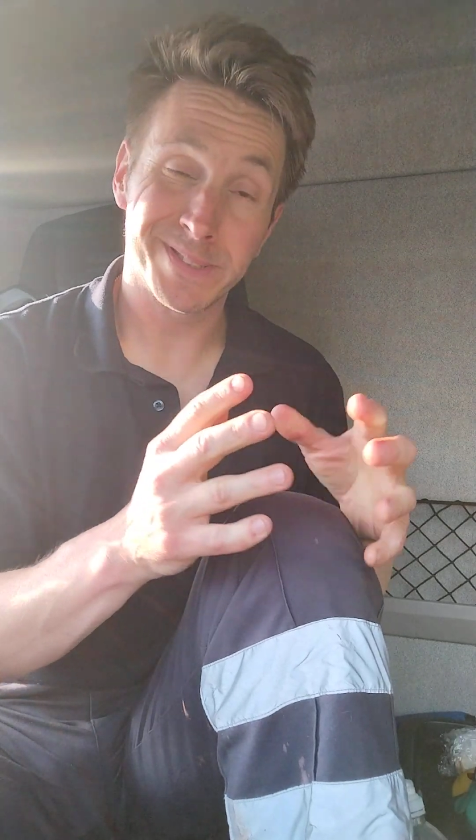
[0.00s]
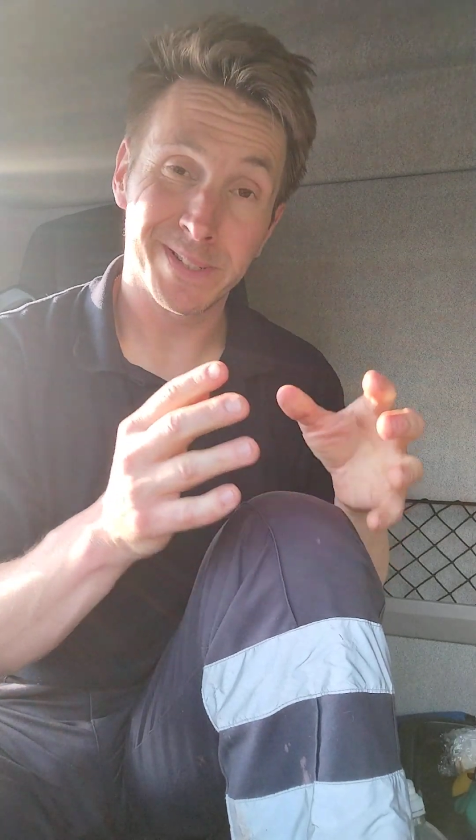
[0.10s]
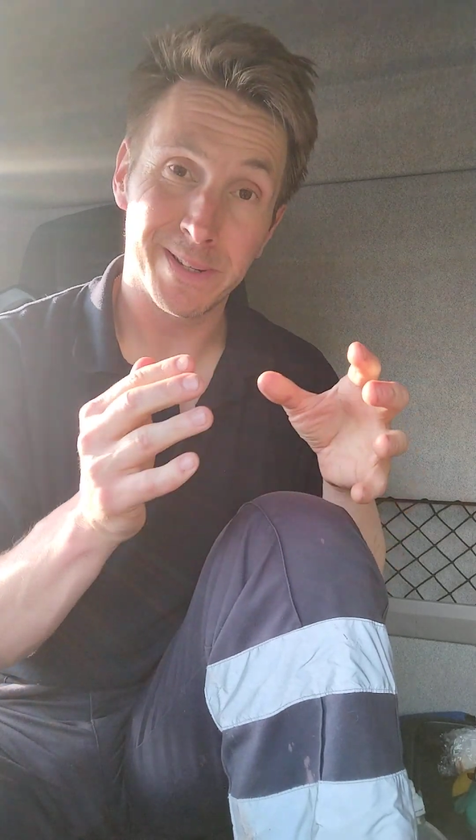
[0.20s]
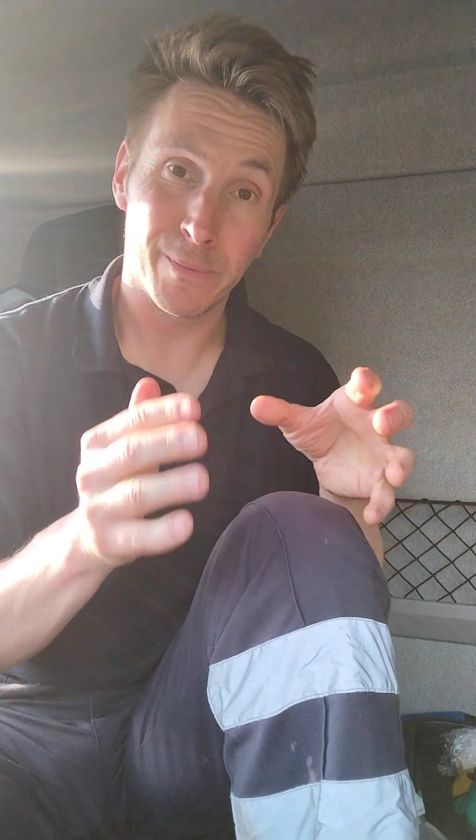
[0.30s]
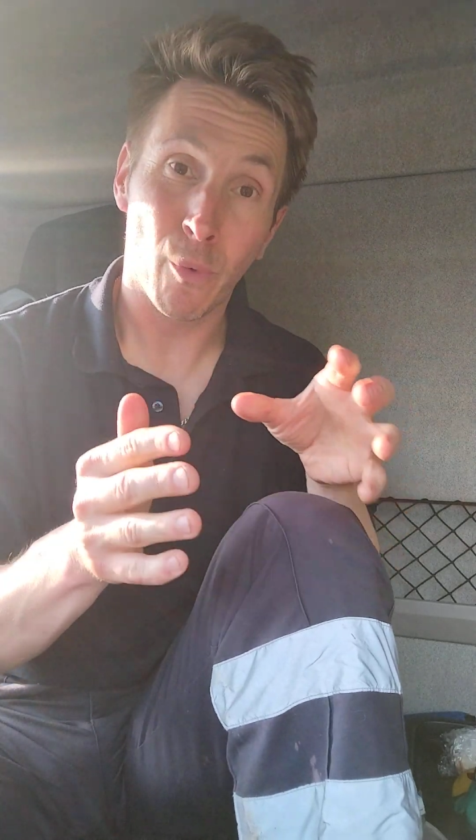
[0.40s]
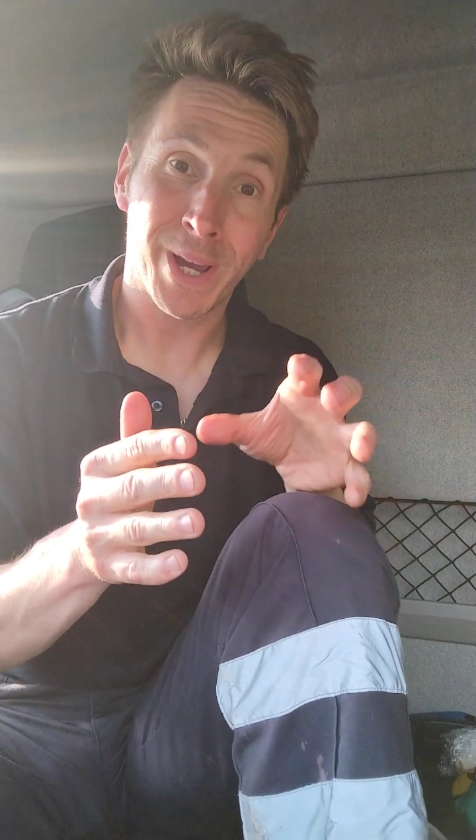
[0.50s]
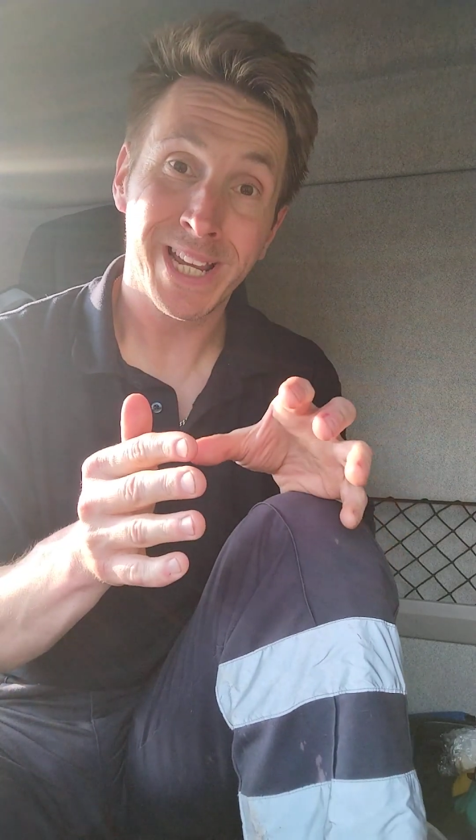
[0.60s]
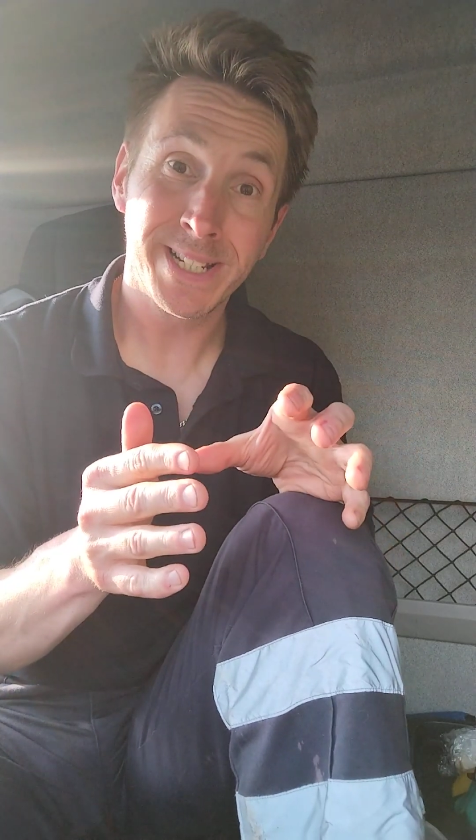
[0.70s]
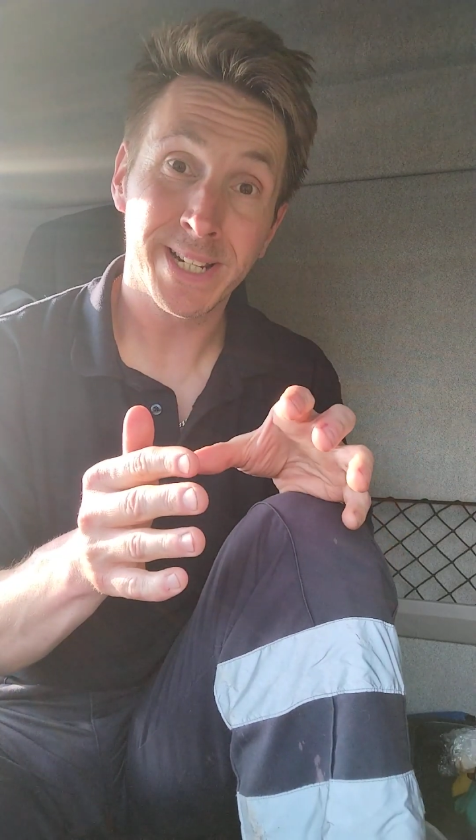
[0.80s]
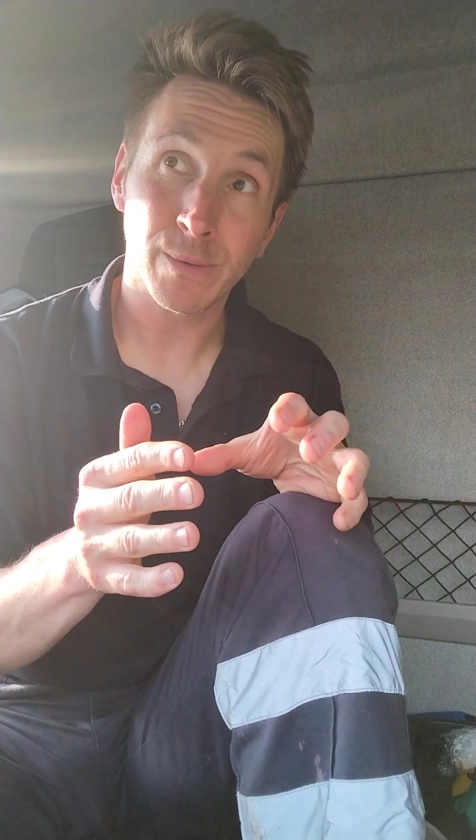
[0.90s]
what he
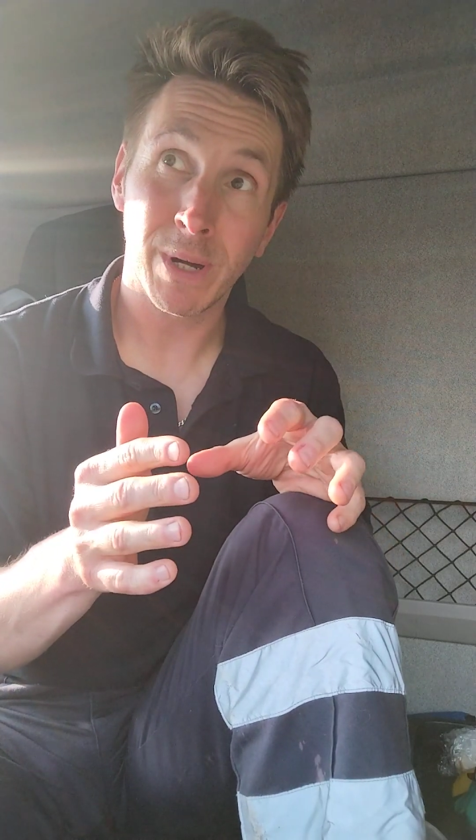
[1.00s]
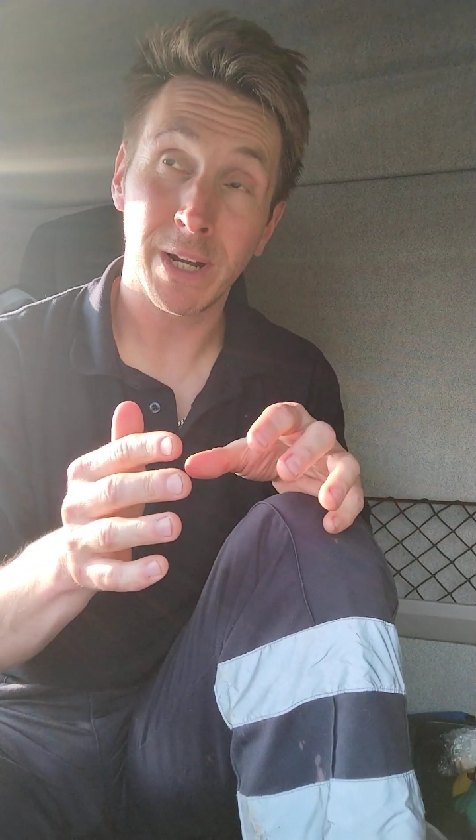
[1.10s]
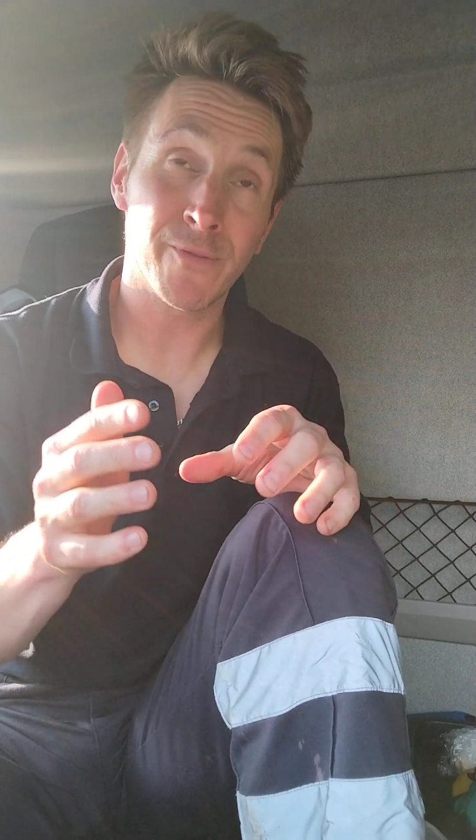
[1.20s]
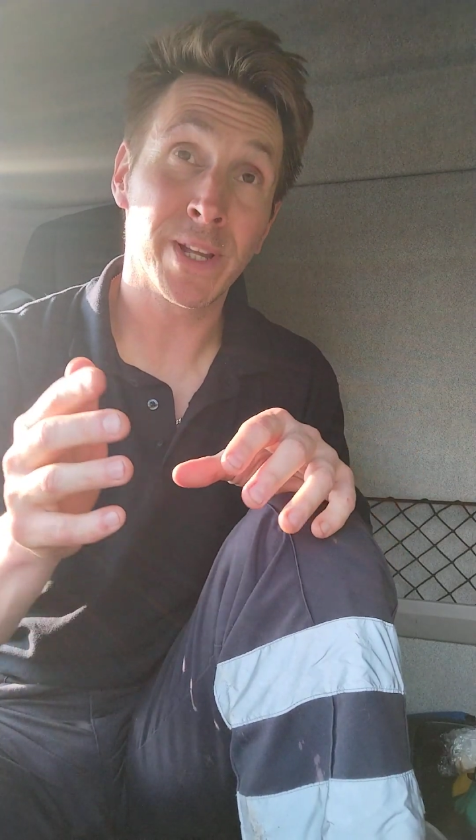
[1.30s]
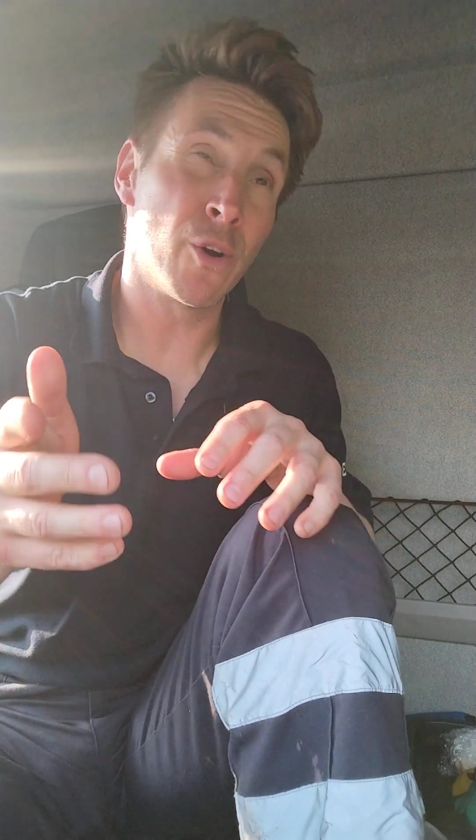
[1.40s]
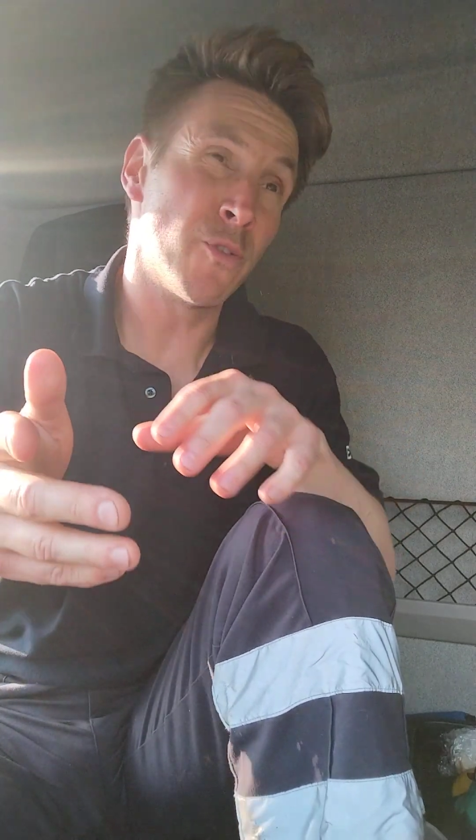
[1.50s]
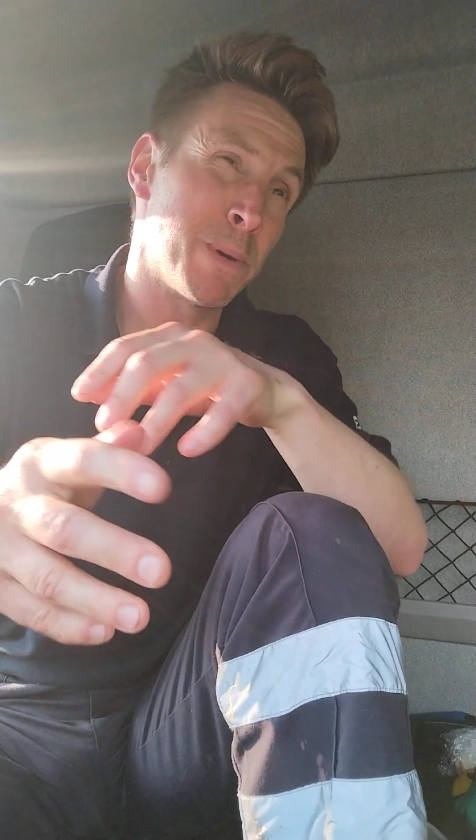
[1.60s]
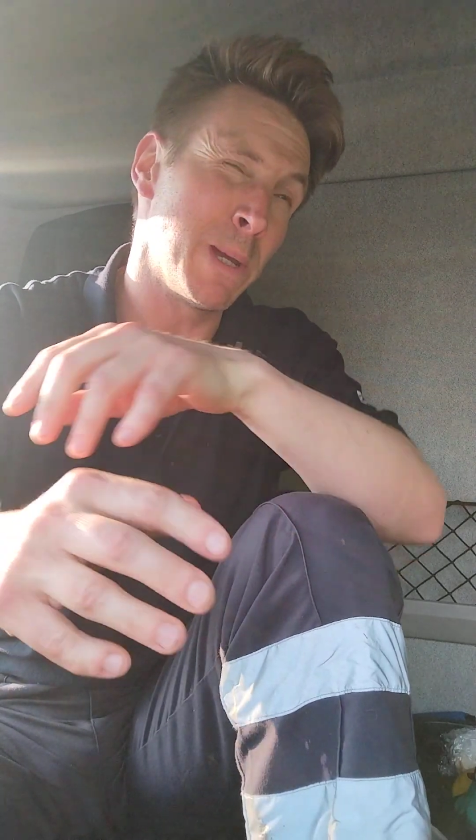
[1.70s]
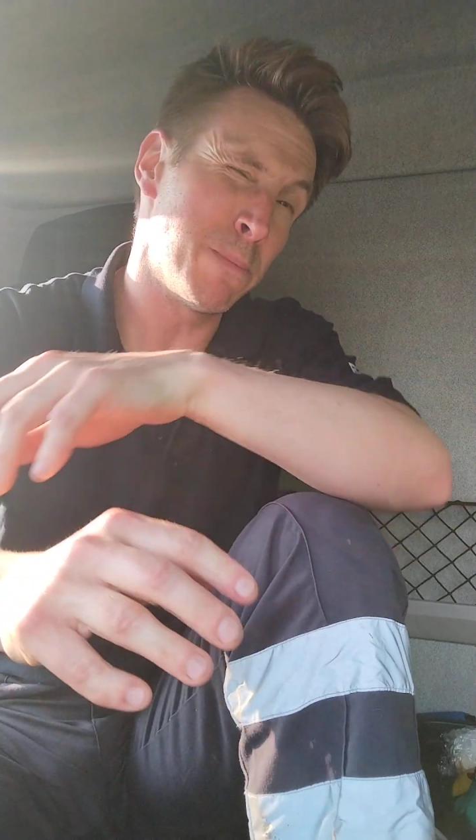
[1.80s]
did as well, and I think other people